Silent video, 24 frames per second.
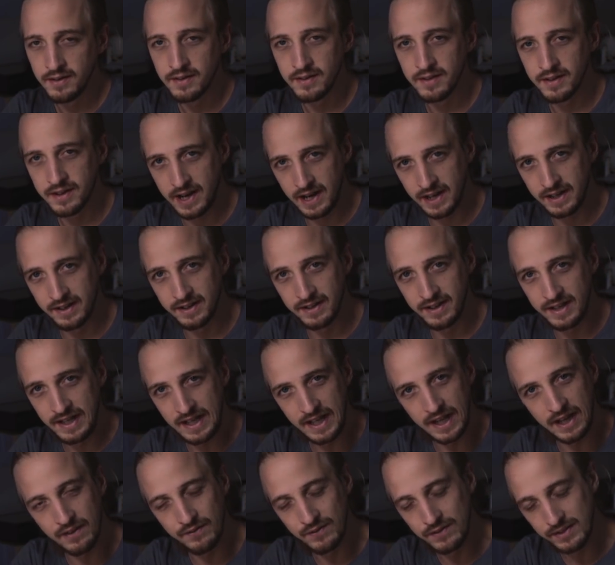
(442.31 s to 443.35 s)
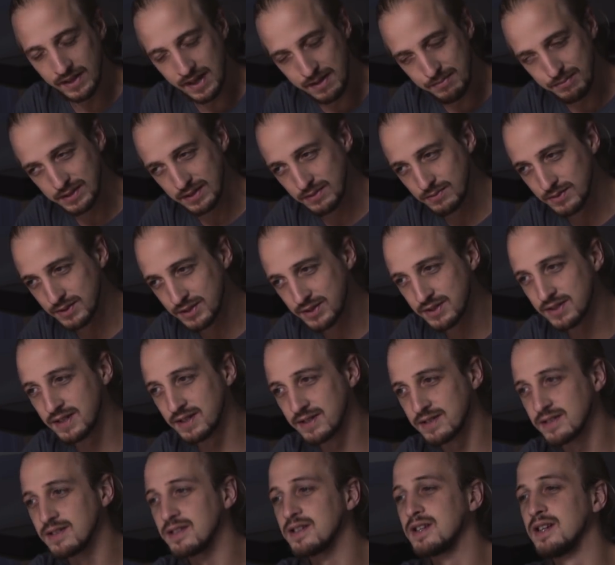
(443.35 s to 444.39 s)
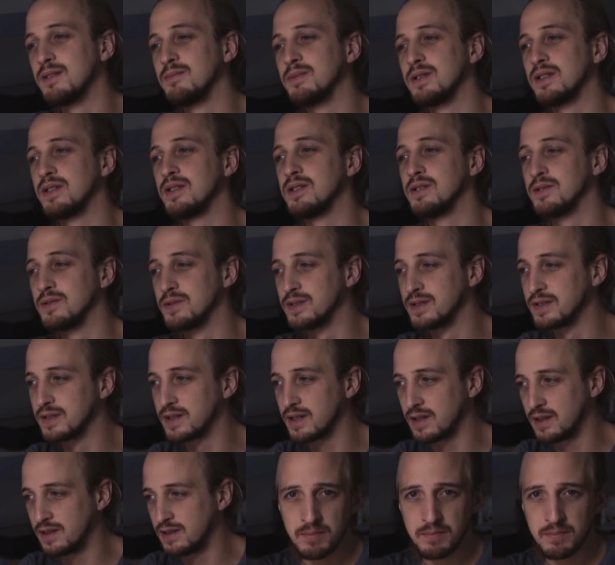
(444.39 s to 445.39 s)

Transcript: the Canon EF adapter, which doesn't come included.